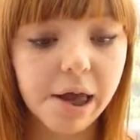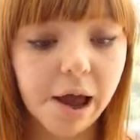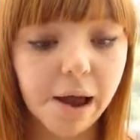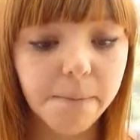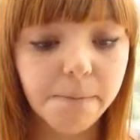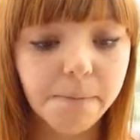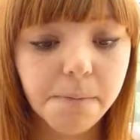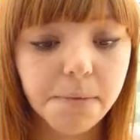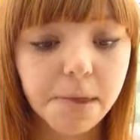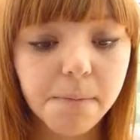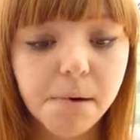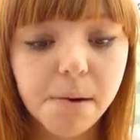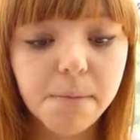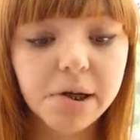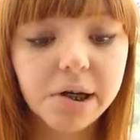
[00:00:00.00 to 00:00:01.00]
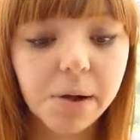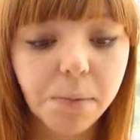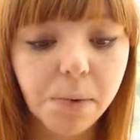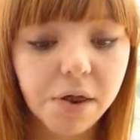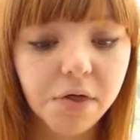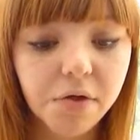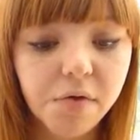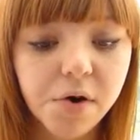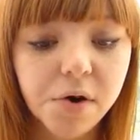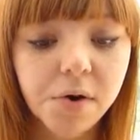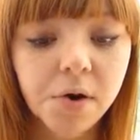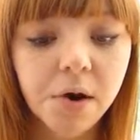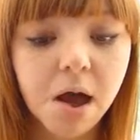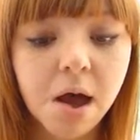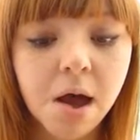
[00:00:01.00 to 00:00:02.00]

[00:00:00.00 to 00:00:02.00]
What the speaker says: yeah, me and my dad went through.